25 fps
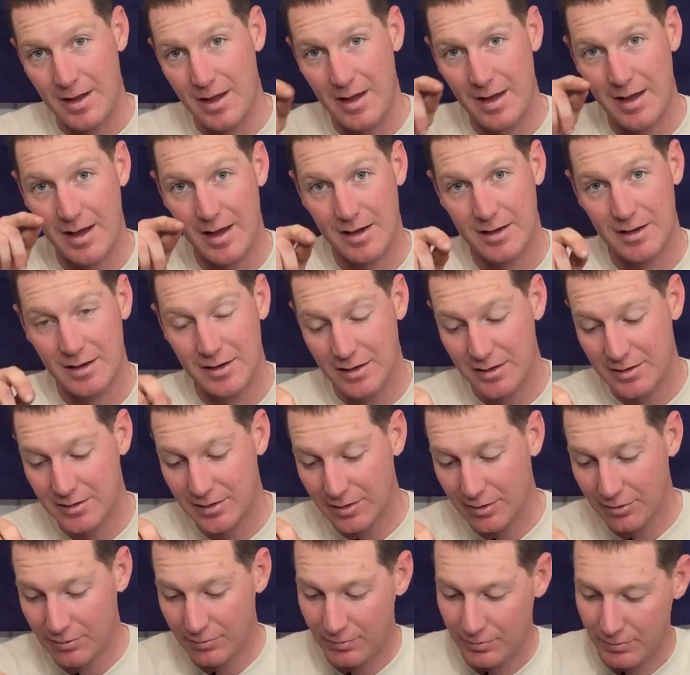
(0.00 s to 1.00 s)
How can you
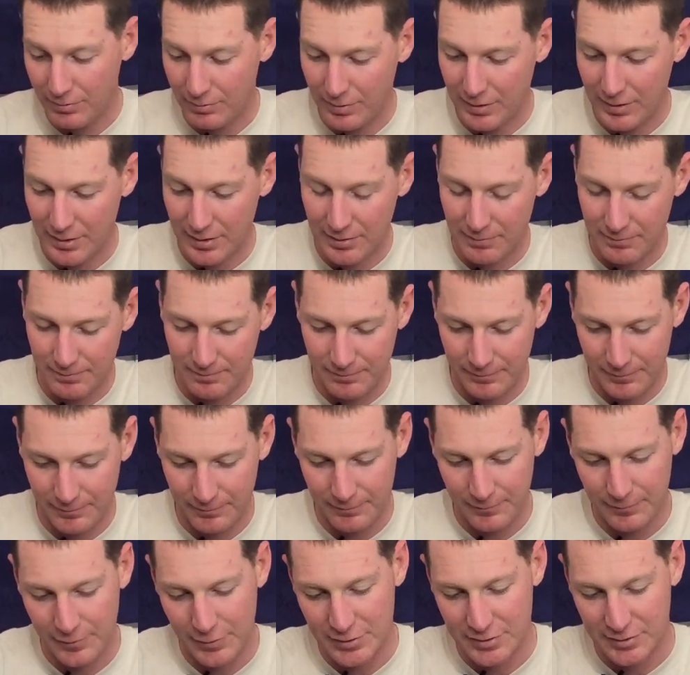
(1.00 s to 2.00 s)
tell? Well,
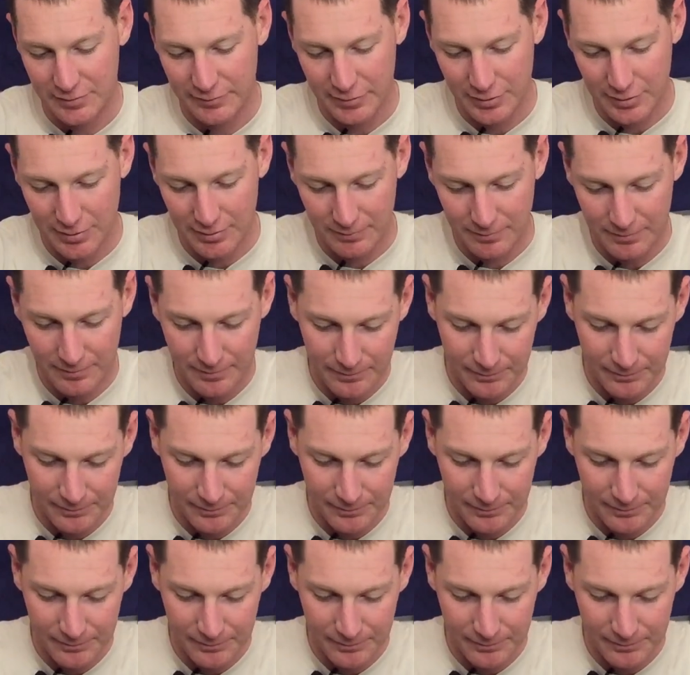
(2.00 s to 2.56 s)
first of all,